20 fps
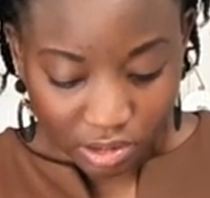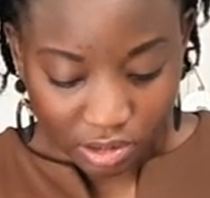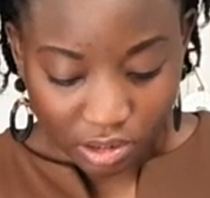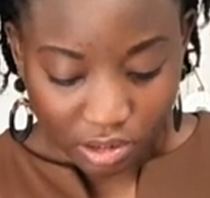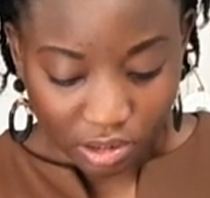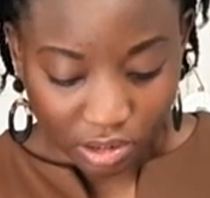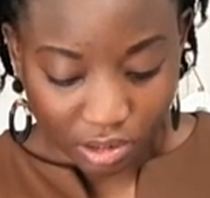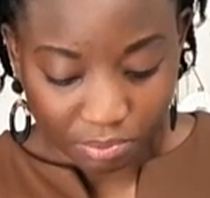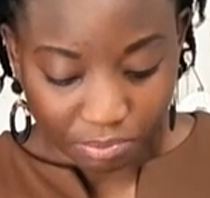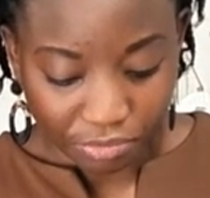
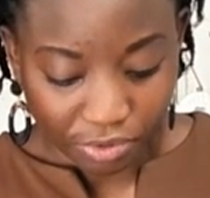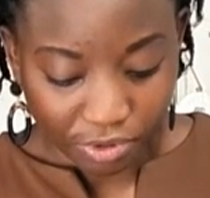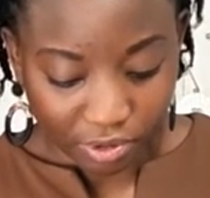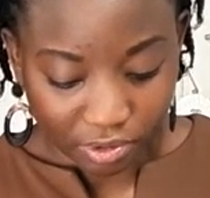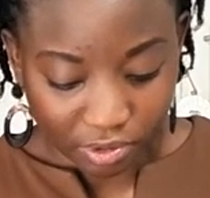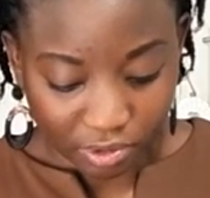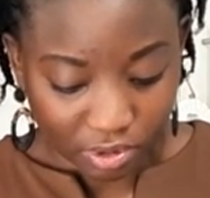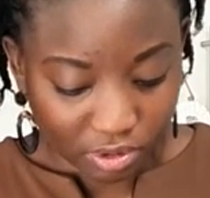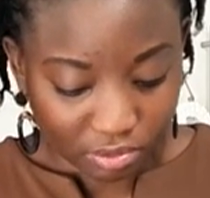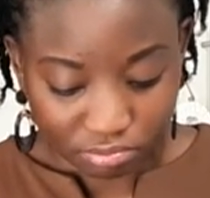You can
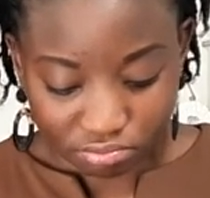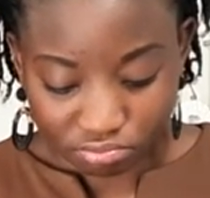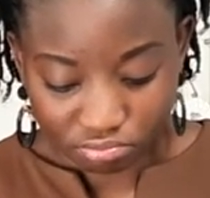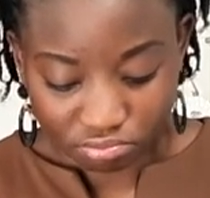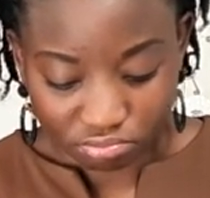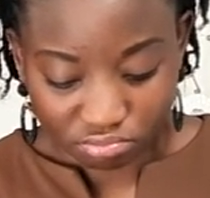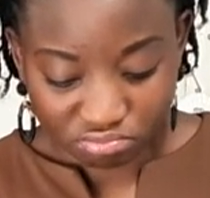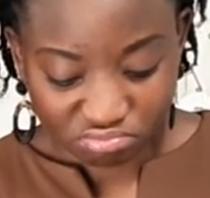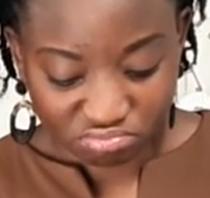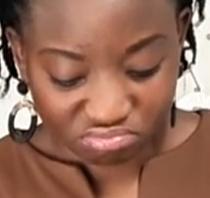put
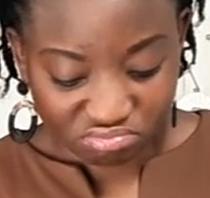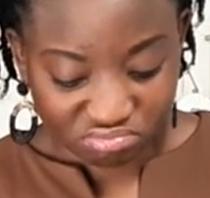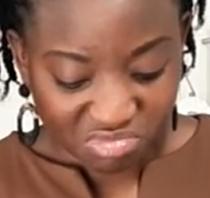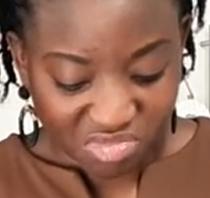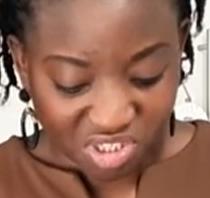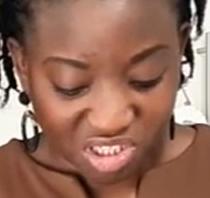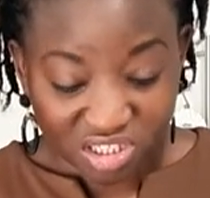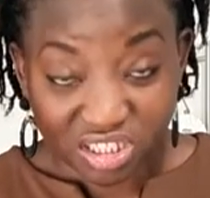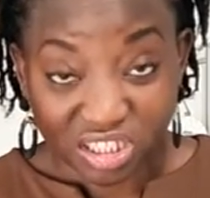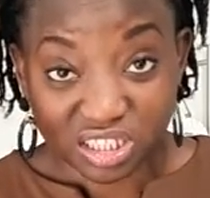
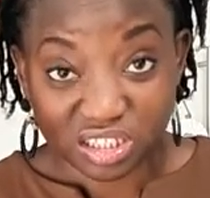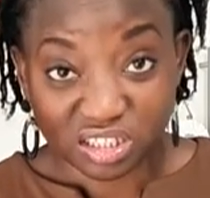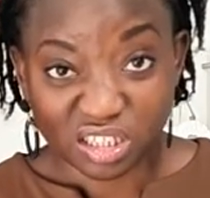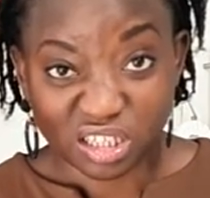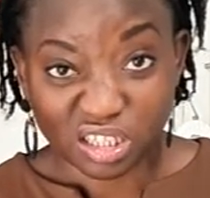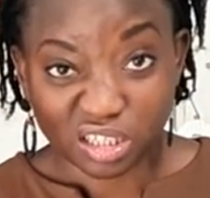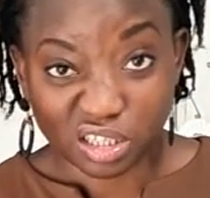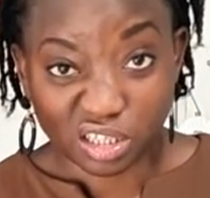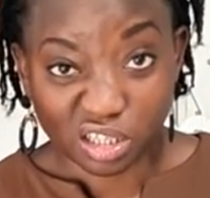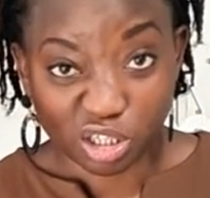
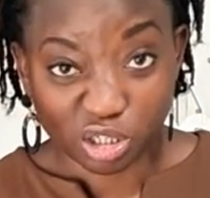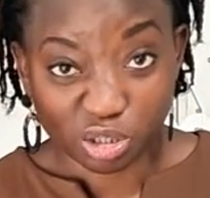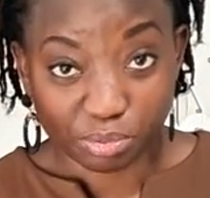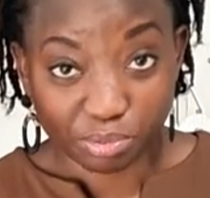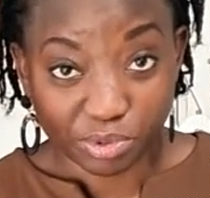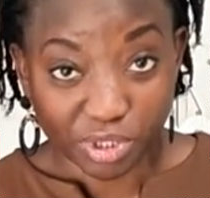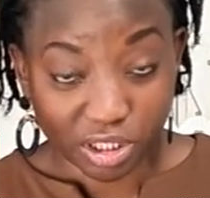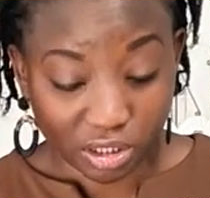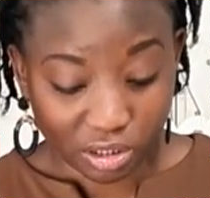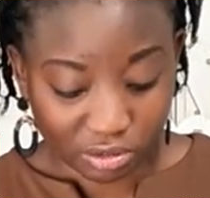seasoning cube
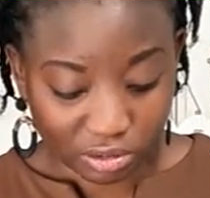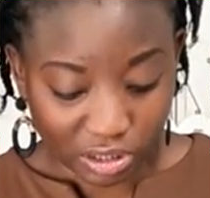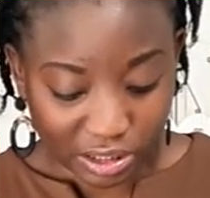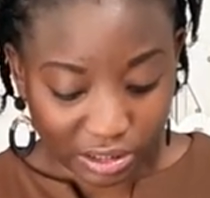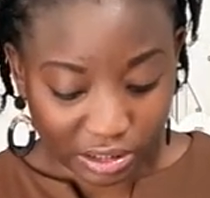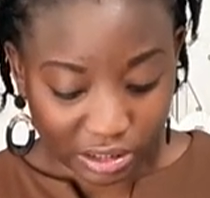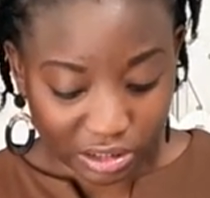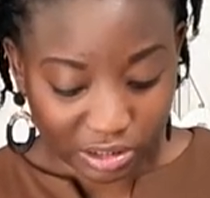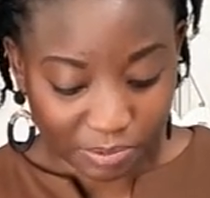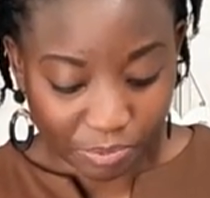in at
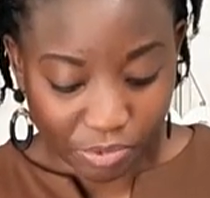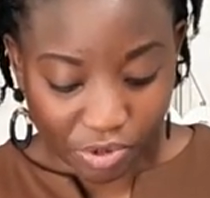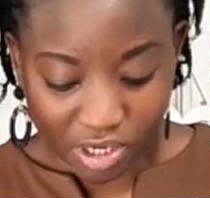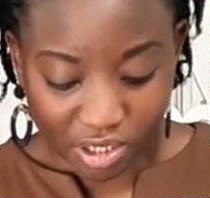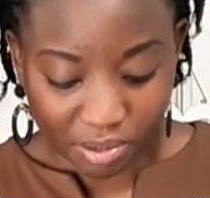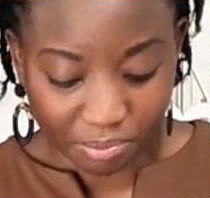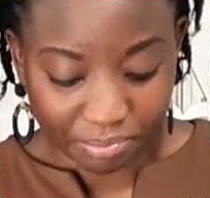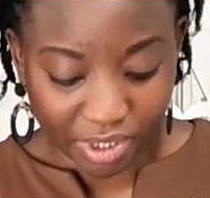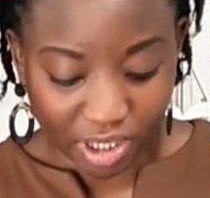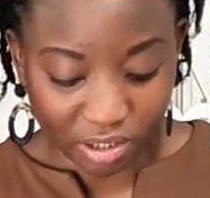this
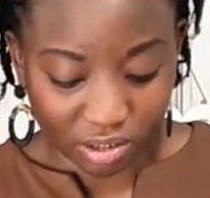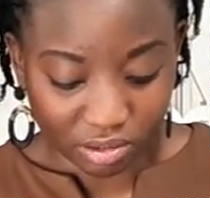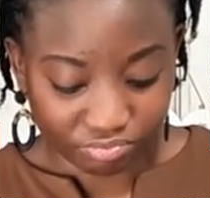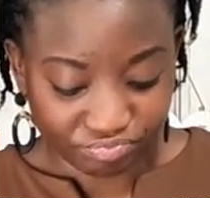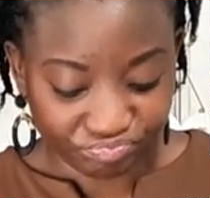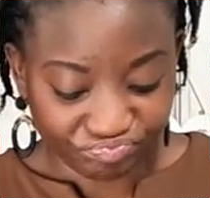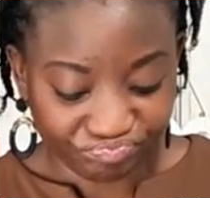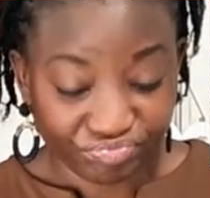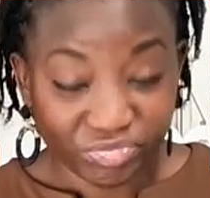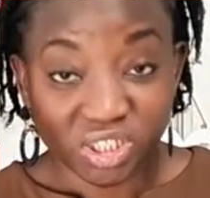point, but
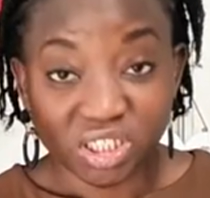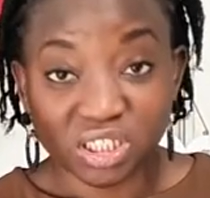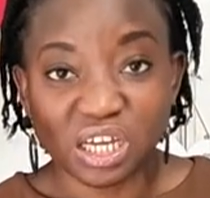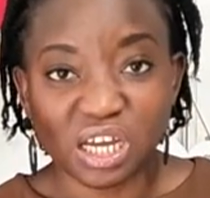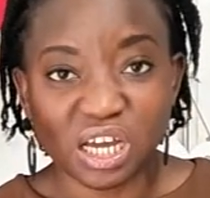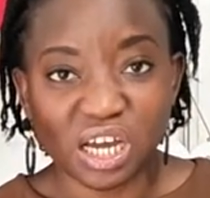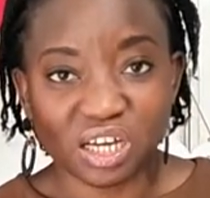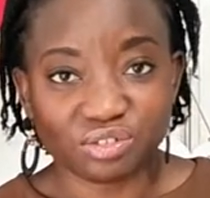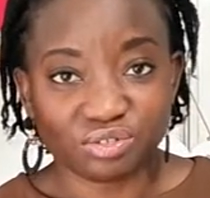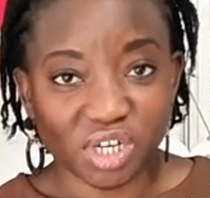
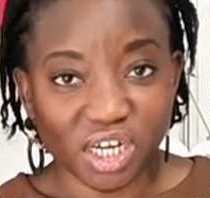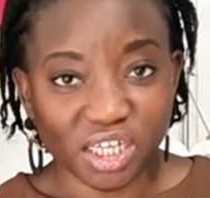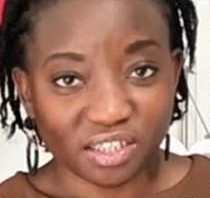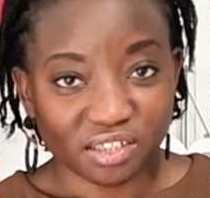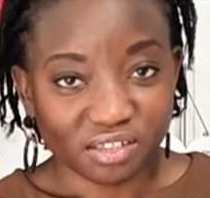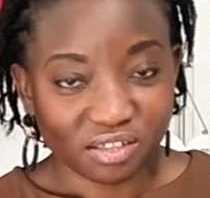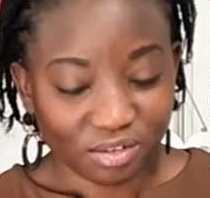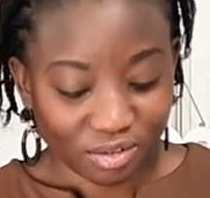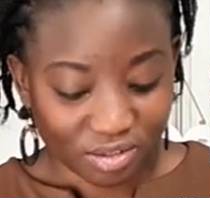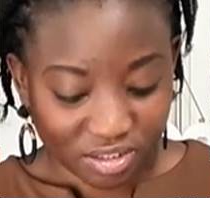I'd rather
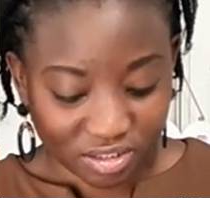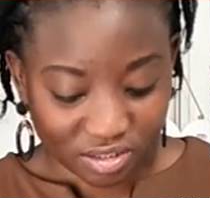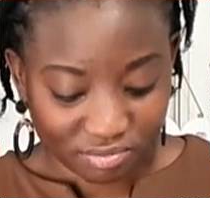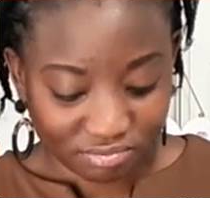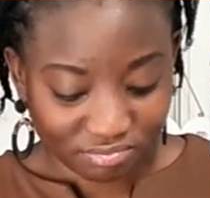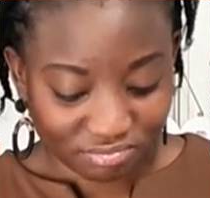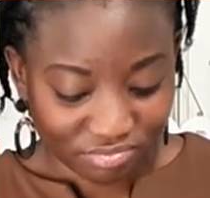not.